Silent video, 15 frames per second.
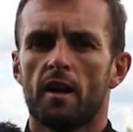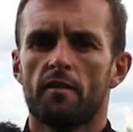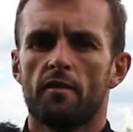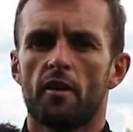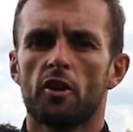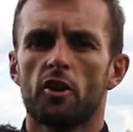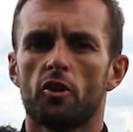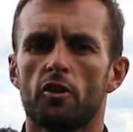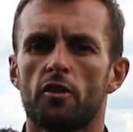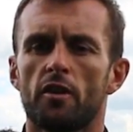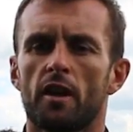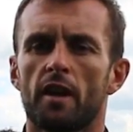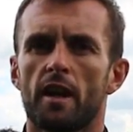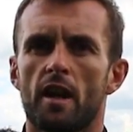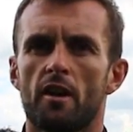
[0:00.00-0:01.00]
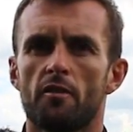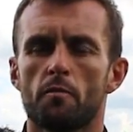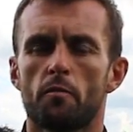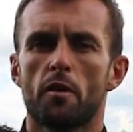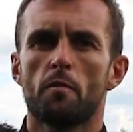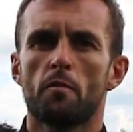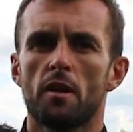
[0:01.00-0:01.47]
a very good
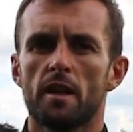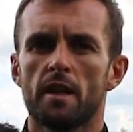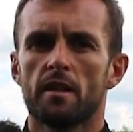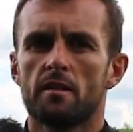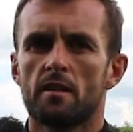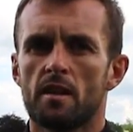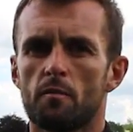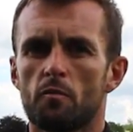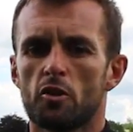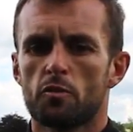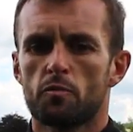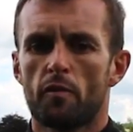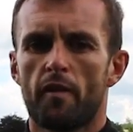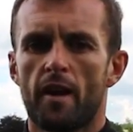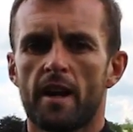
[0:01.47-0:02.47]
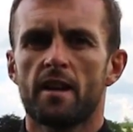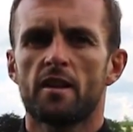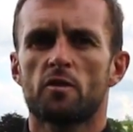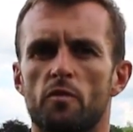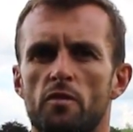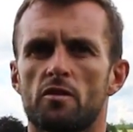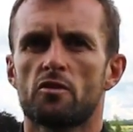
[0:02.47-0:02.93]
Hungarian Premier League team, which provided
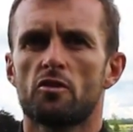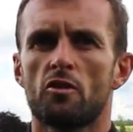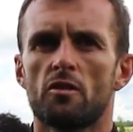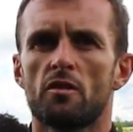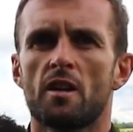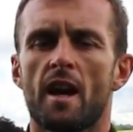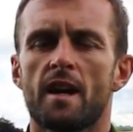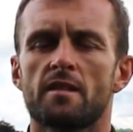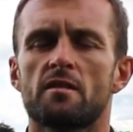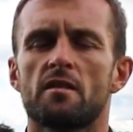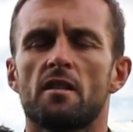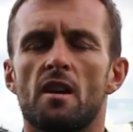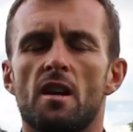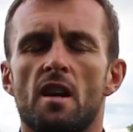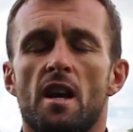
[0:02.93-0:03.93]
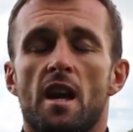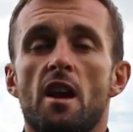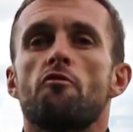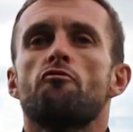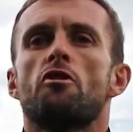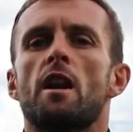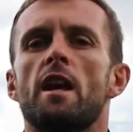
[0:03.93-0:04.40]
us with a stern test
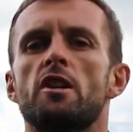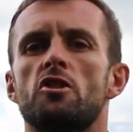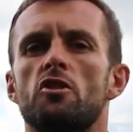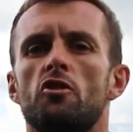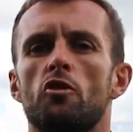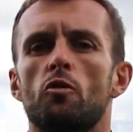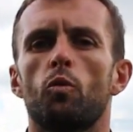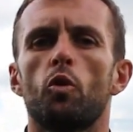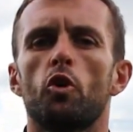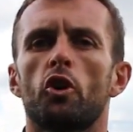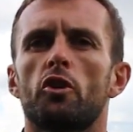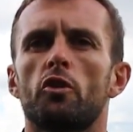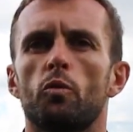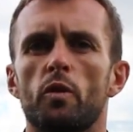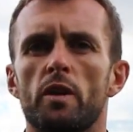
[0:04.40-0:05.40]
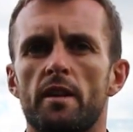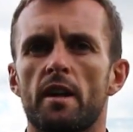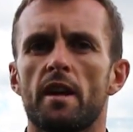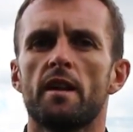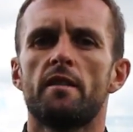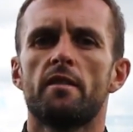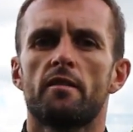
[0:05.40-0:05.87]
in relation to the work that we
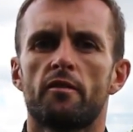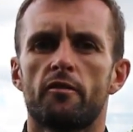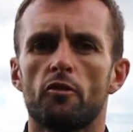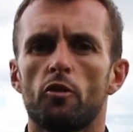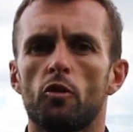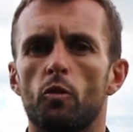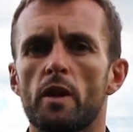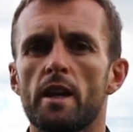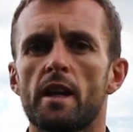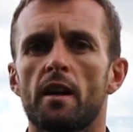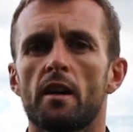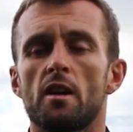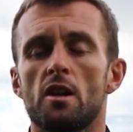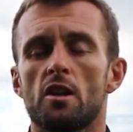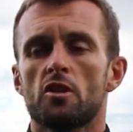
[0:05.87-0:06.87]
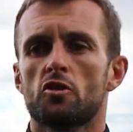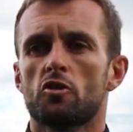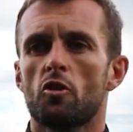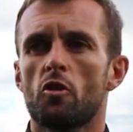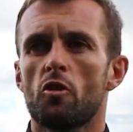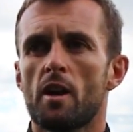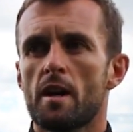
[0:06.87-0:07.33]
did through the week.
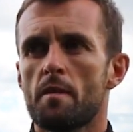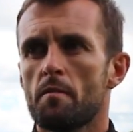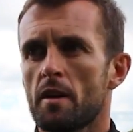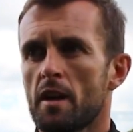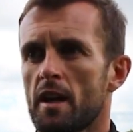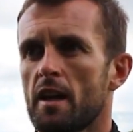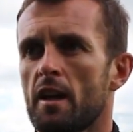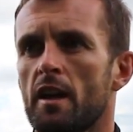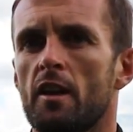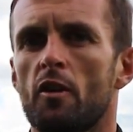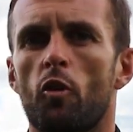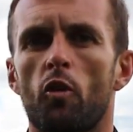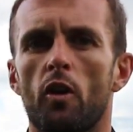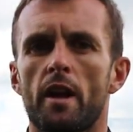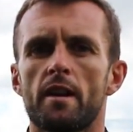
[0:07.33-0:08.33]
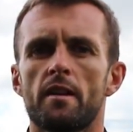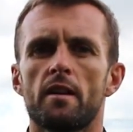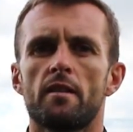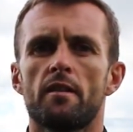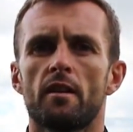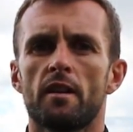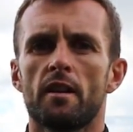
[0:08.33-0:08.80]
So it all
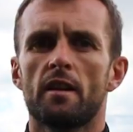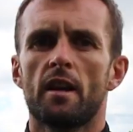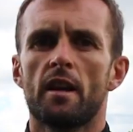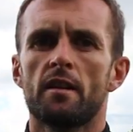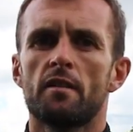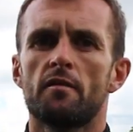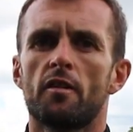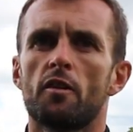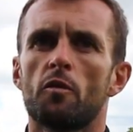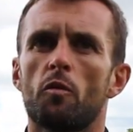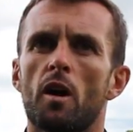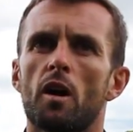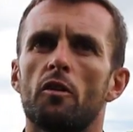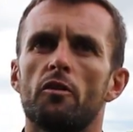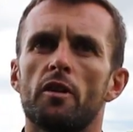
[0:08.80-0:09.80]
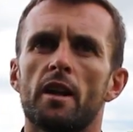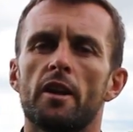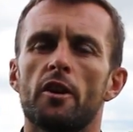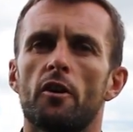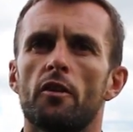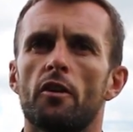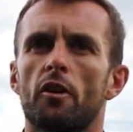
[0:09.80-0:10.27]
ended very well,
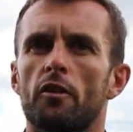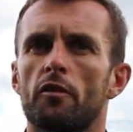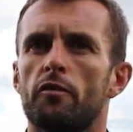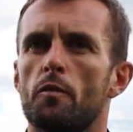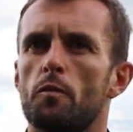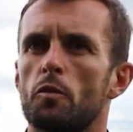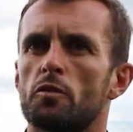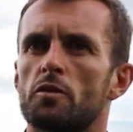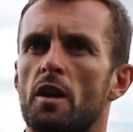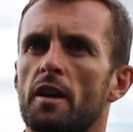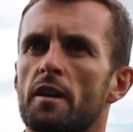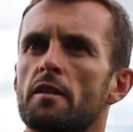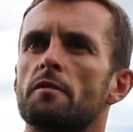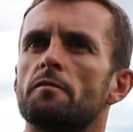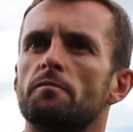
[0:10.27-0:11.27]
really, on the football side.